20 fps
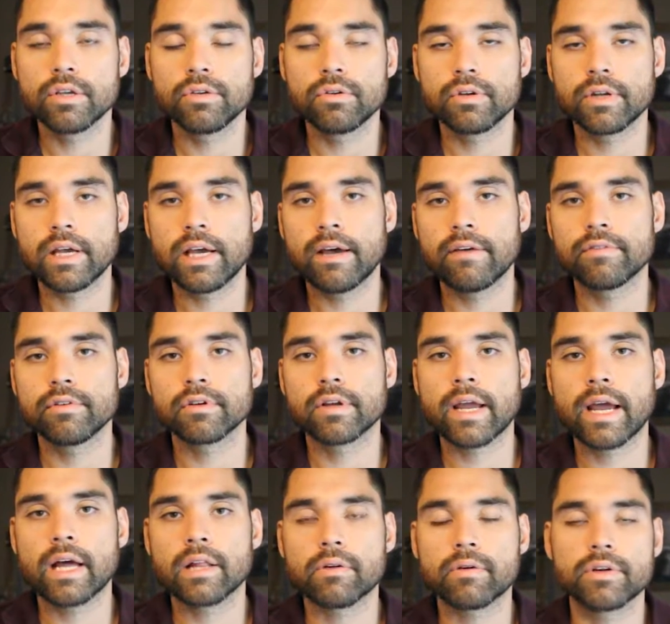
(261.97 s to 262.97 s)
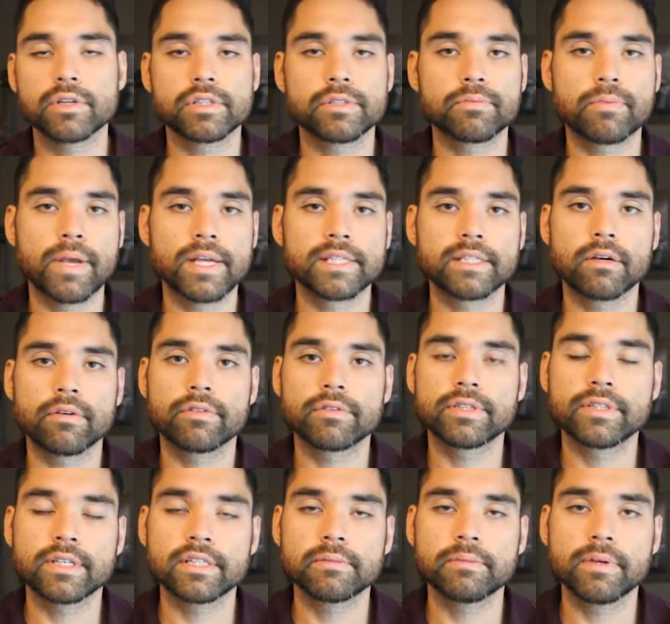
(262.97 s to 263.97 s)
You could have your calories spaced out
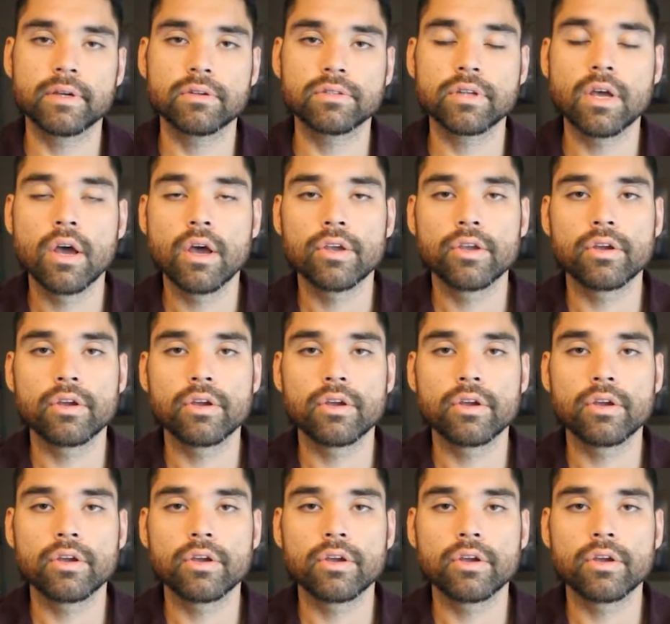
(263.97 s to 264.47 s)
6 meals.